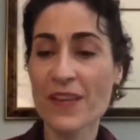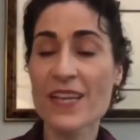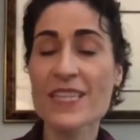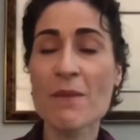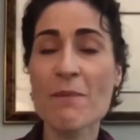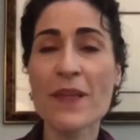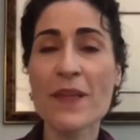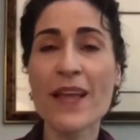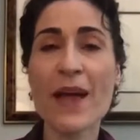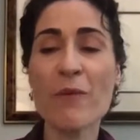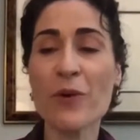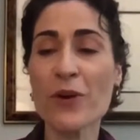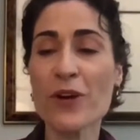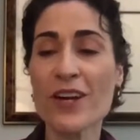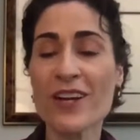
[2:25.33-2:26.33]
Something I
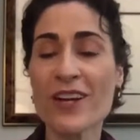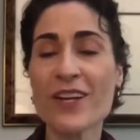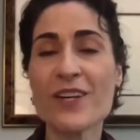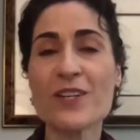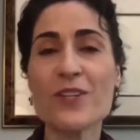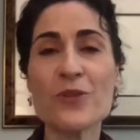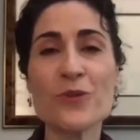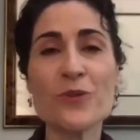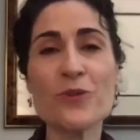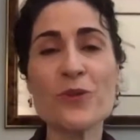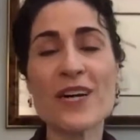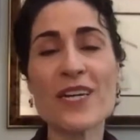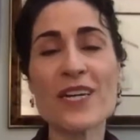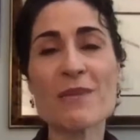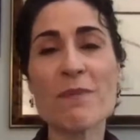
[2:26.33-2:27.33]
work
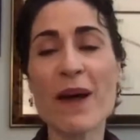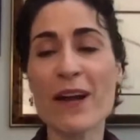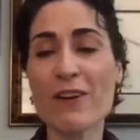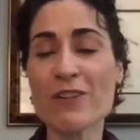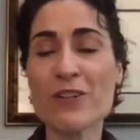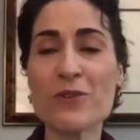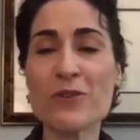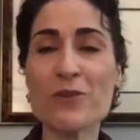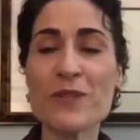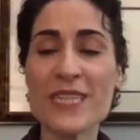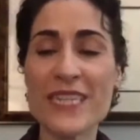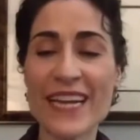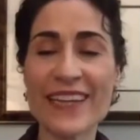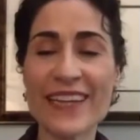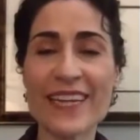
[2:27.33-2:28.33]
to aspire to
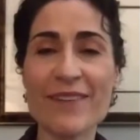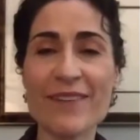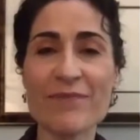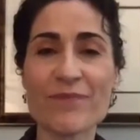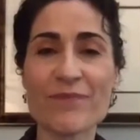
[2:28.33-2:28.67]
daily.